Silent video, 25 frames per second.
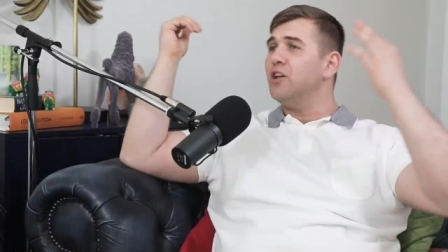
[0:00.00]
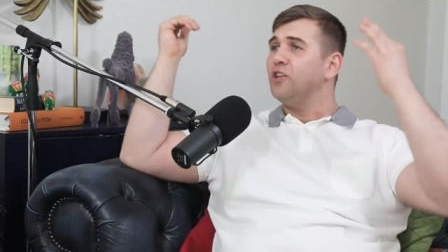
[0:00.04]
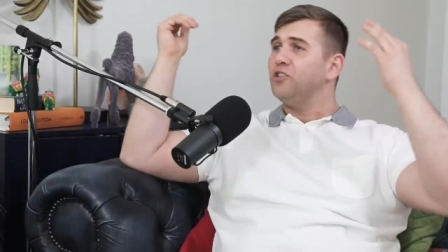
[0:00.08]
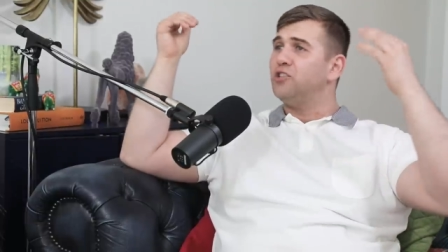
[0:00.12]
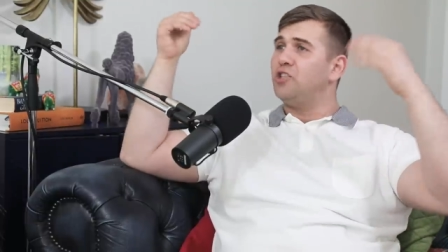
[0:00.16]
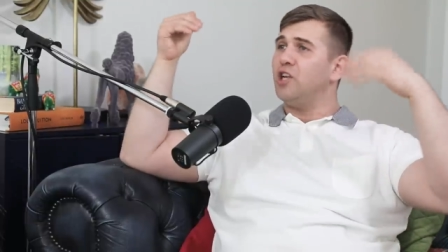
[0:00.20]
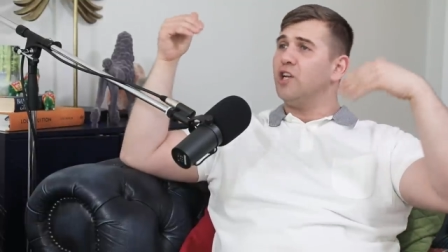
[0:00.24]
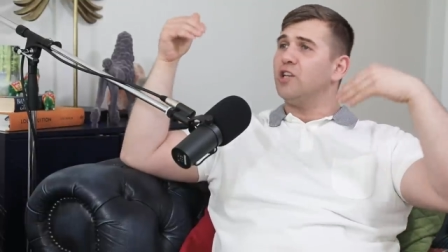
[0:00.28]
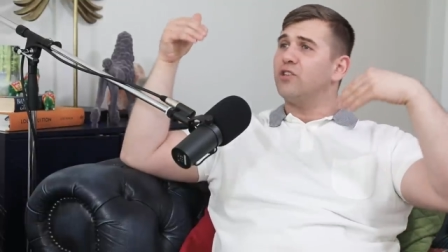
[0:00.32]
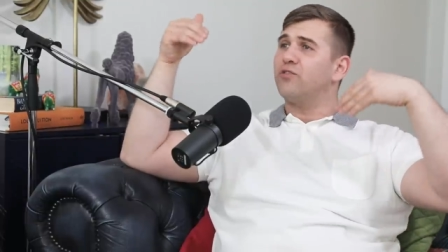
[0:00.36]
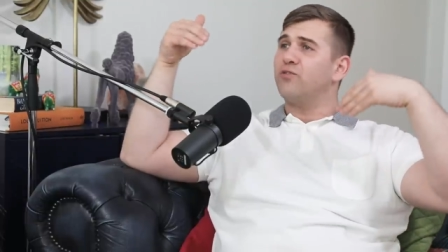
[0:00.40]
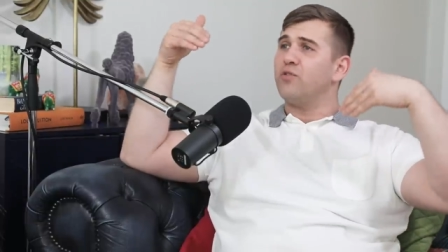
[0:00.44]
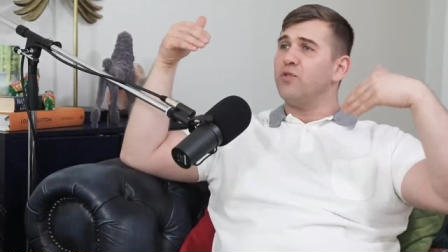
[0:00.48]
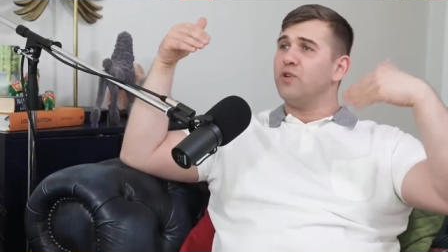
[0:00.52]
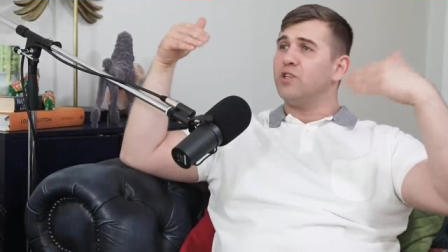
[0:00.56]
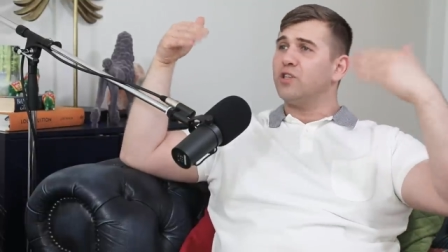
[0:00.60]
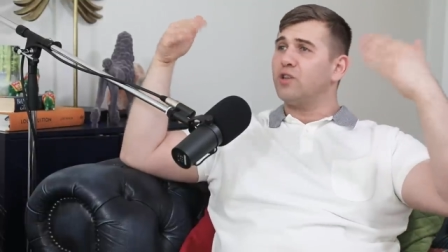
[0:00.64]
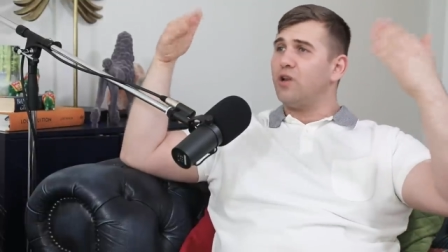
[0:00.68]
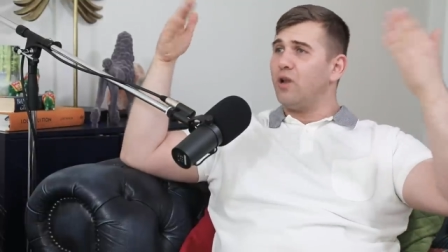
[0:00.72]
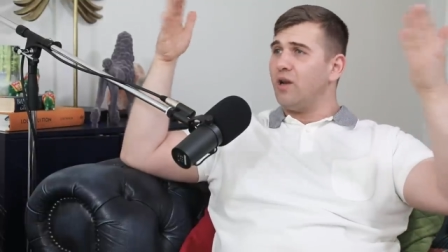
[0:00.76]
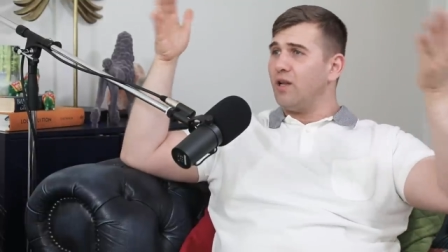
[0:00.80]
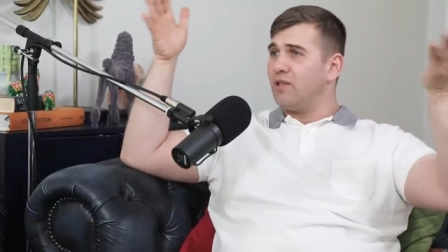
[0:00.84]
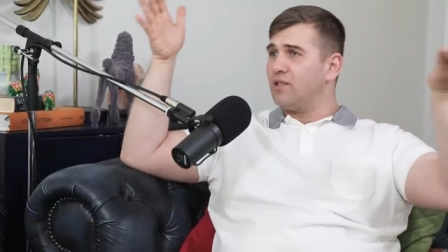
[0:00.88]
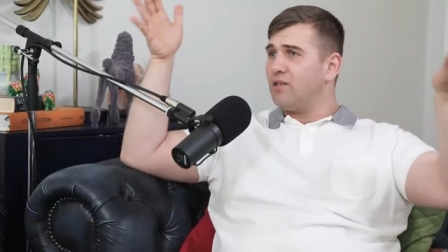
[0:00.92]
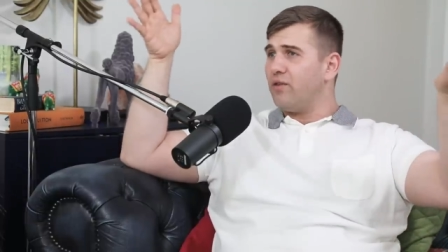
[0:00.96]
just through his
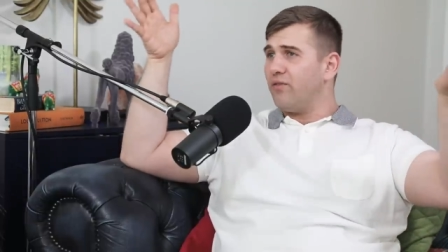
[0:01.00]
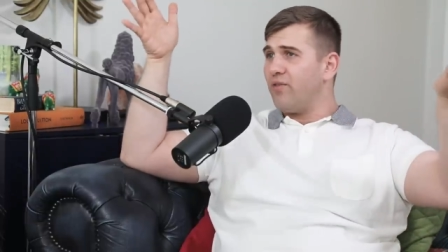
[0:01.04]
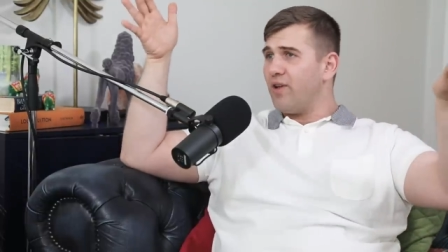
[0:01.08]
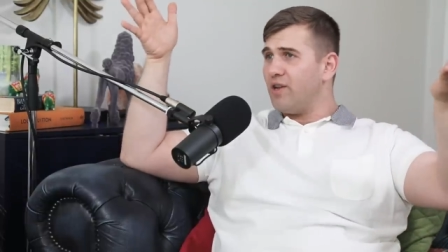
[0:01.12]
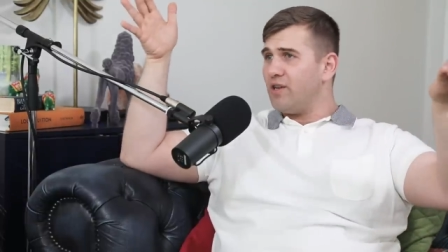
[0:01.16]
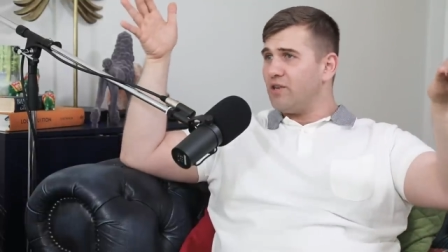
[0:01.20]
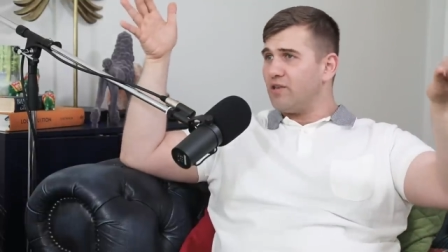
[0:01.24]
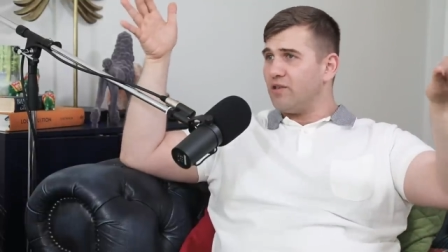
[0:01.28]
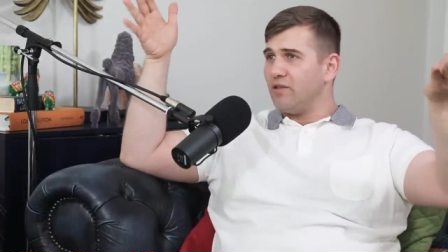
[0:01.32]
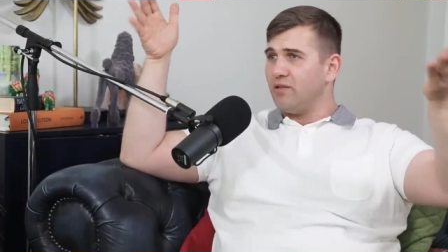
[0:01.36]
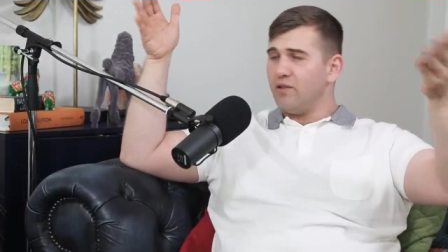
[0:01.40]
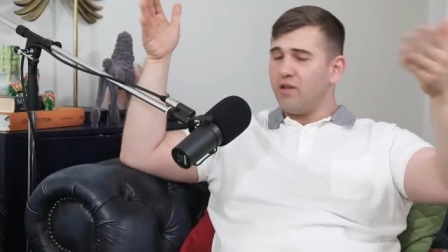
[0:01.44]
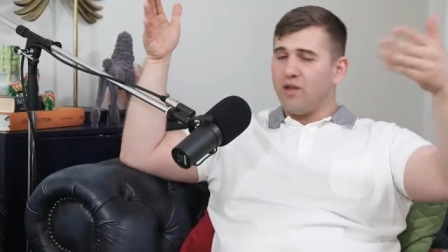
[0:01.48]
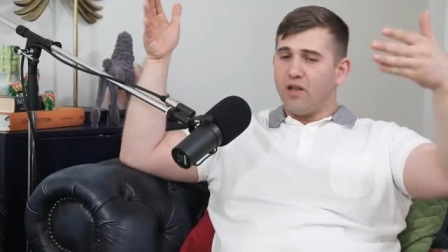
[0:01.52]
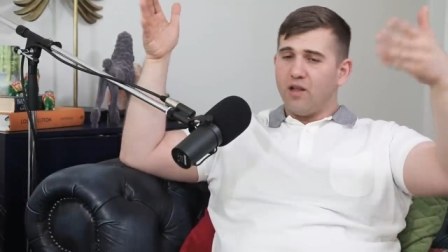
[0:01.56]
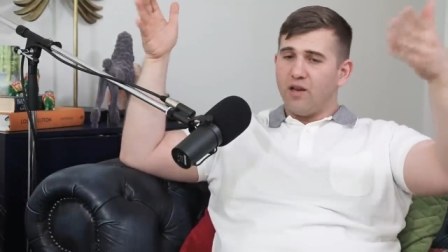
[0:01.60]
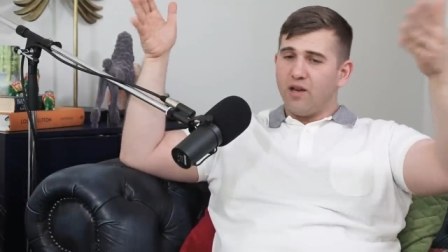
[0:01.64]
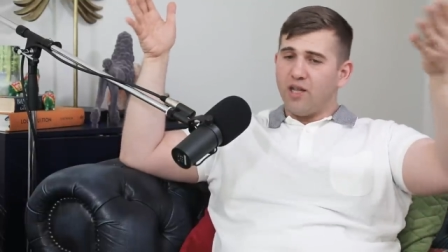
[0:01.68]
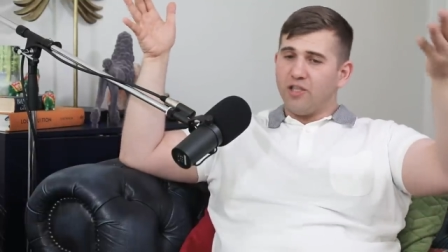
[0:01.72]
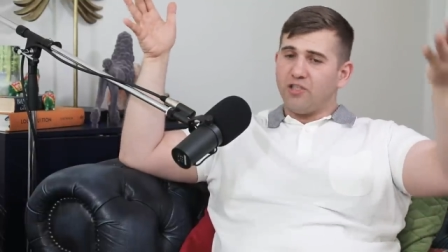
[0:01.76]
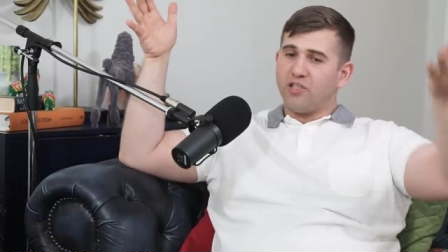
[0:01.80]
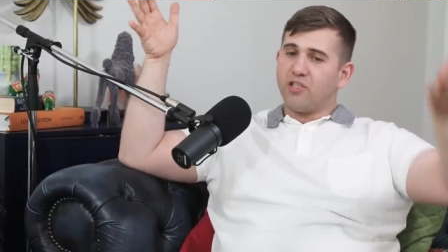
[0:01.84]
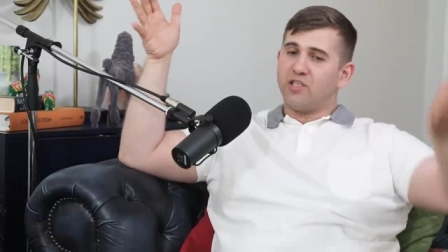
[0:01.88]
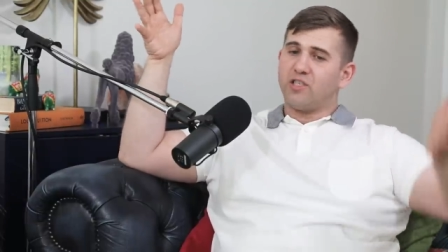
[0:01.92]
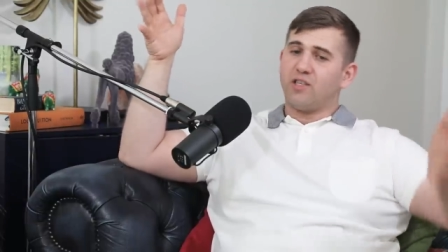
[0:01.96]
collectivization
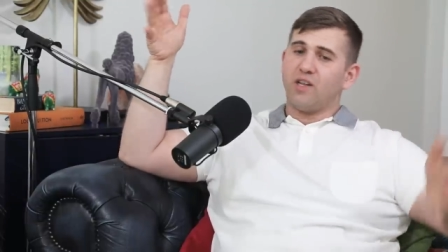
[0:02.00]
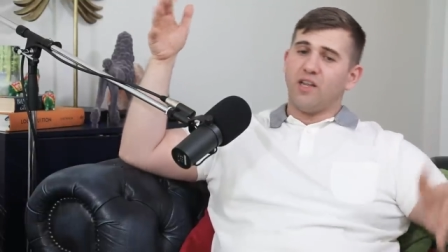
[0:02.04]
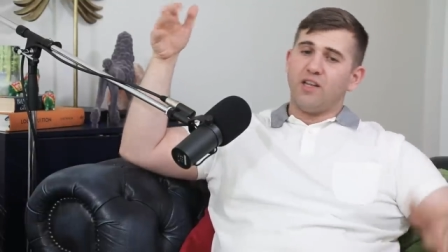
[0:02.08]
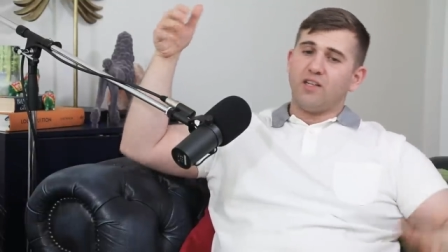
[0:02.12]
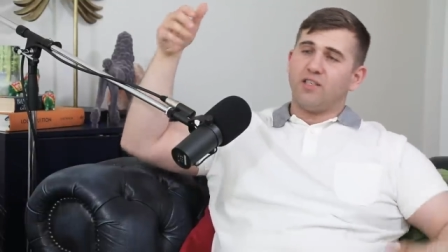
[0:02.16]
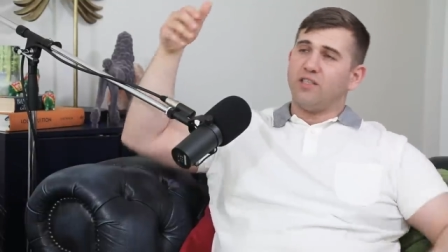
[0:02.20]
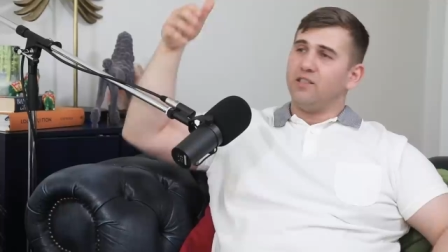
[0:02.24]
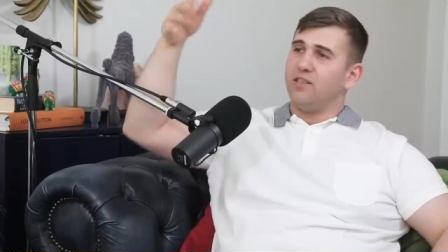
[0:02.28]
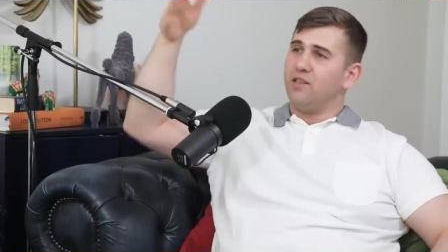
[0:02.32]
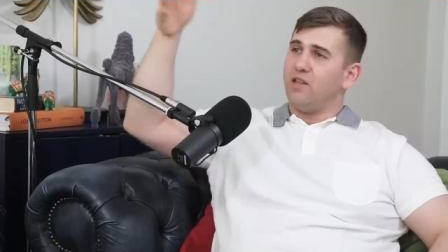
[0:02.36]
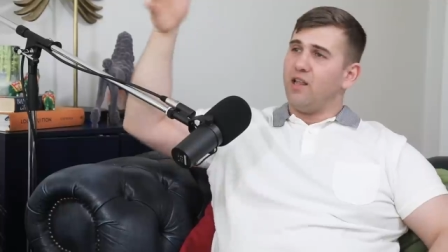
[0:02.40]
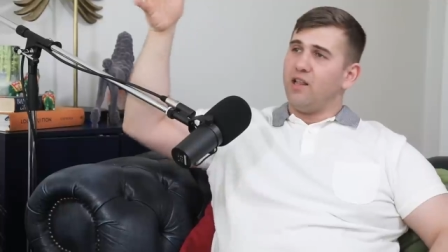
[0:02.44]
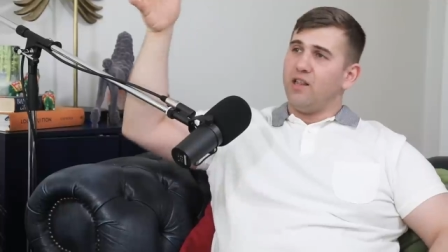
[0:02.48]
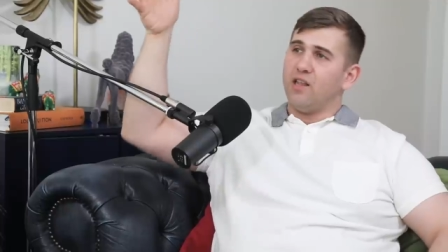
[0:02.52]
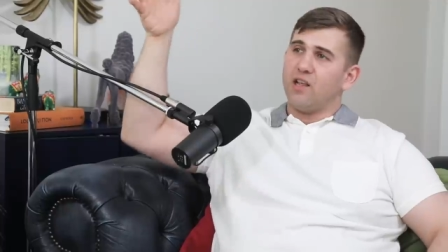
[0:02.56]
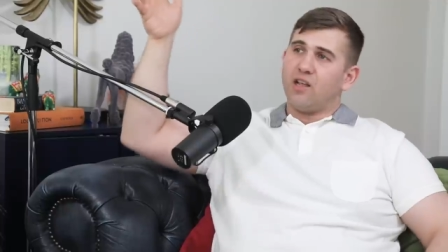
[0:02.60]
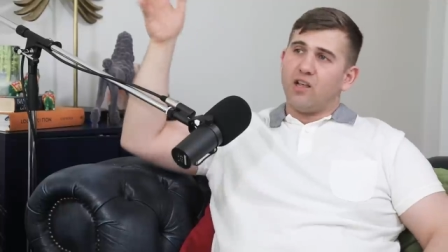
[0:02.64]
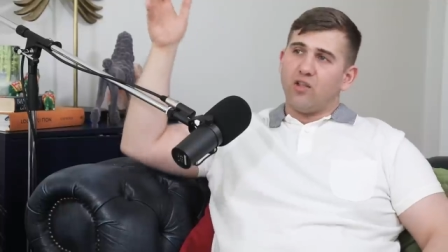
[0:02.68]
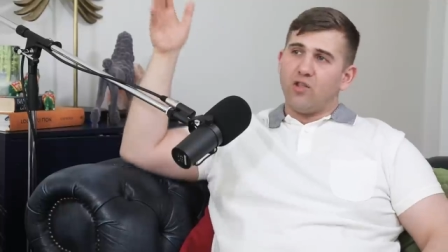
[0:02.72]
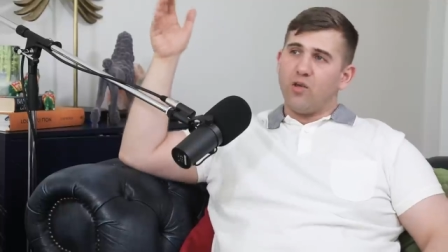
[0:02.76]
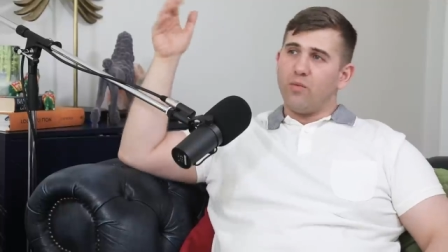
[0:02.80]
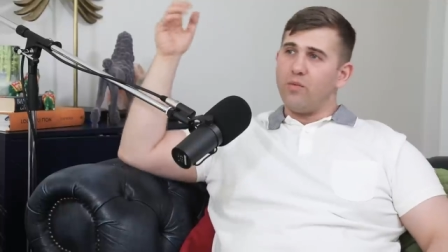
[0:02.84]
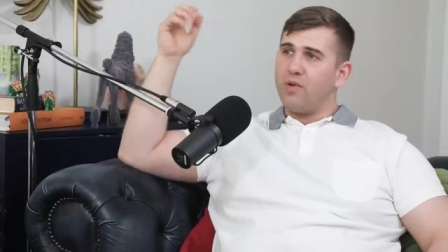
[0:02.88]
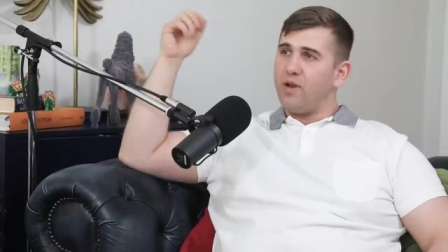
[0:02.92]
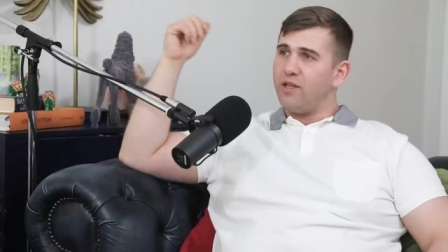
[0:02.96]
legislation and
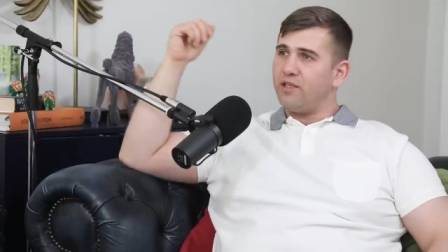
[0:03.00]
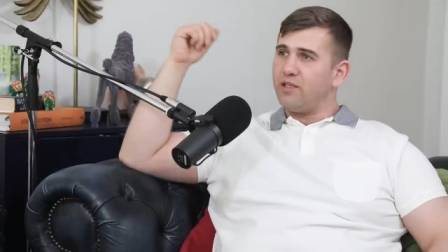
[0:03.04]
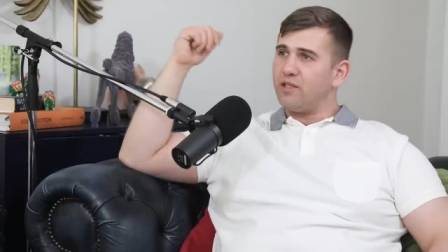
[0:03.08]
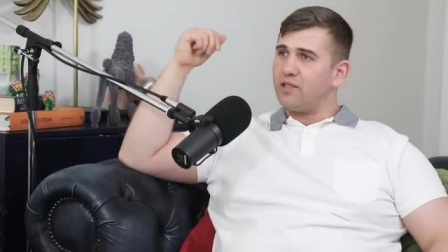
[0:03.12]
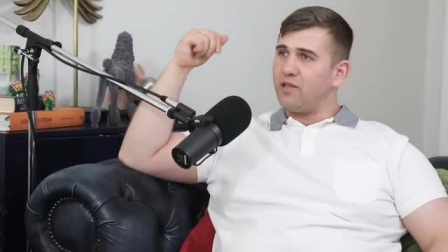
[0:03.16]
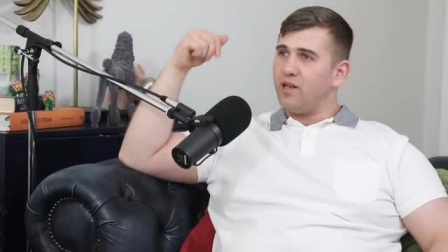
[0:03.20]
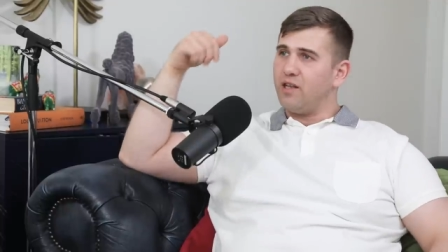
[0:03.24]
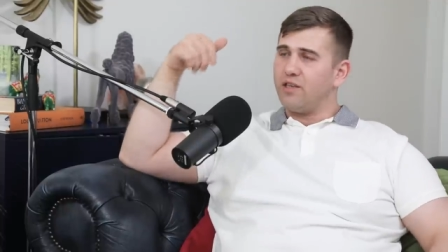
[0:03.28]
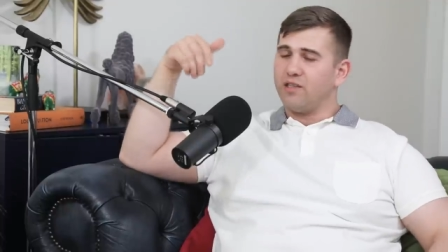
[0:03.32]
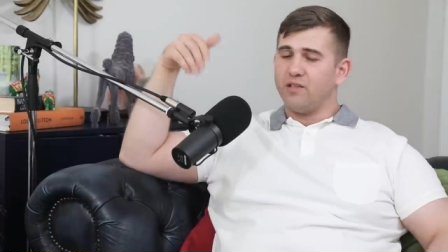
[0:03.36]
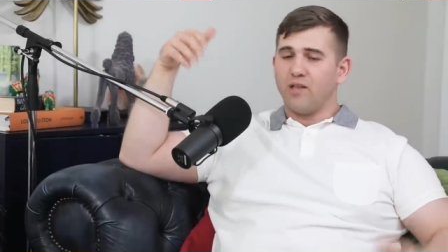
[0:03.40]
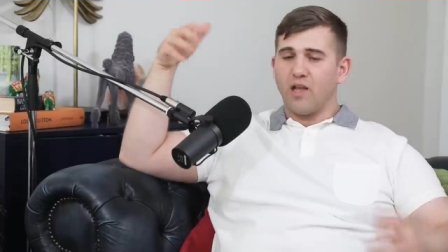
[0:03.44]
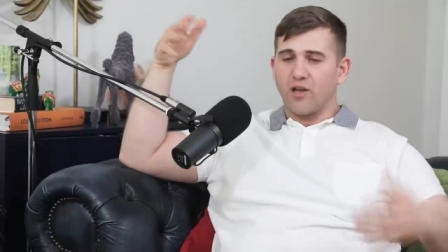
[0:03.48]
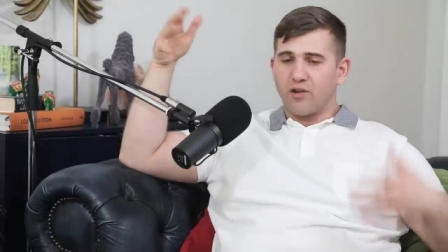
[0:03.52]
economic legislation,